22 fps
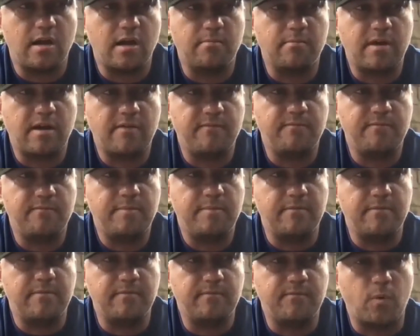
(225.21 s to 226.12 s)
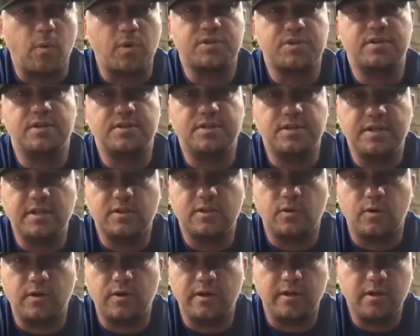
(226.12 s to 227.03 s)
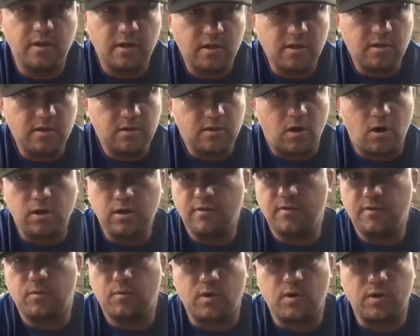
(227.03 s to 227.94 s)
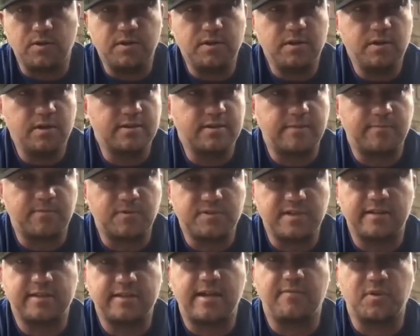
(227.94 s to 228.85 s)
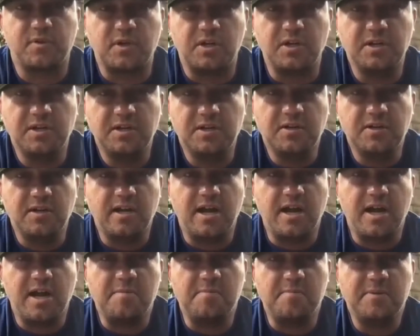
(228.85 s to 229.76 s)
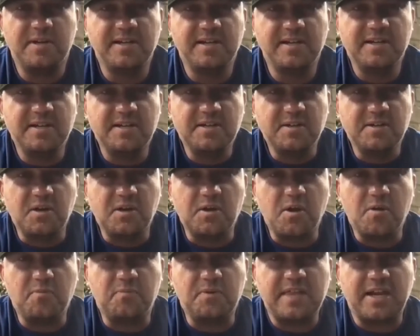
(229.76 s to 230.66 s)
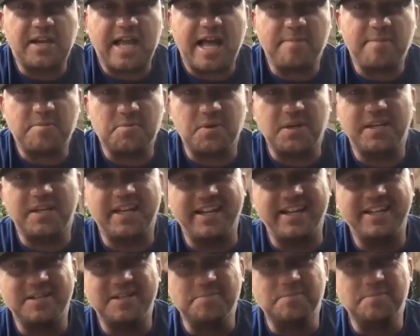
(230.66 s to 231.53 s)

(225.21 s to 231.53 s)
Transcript: I've been fortunate to decoy all over the world except for South Africa. Um, Hopefully that'll happen one day.